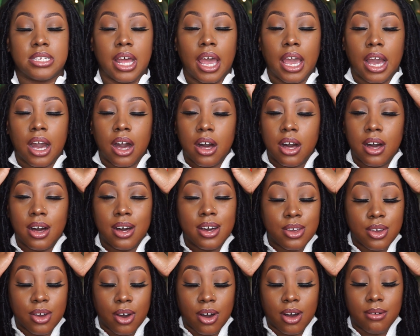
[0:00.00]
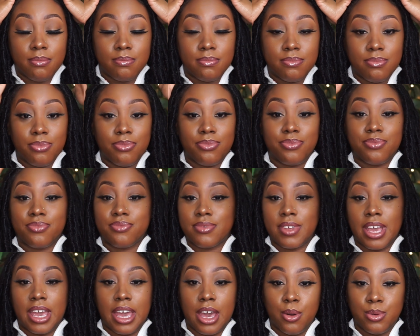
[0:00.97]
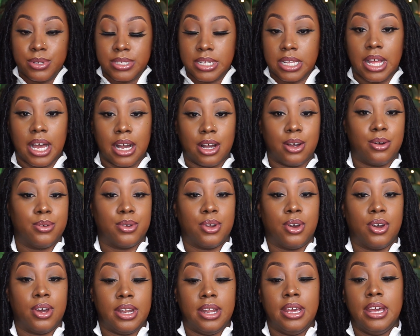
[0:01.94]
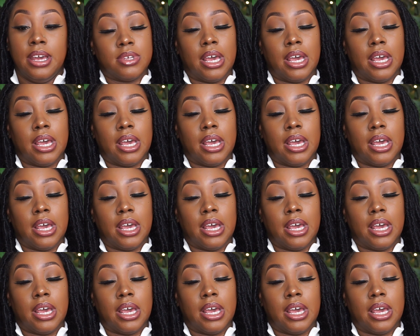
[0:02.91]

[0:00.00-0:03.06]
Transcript: Like, y'all, it was a lot going on.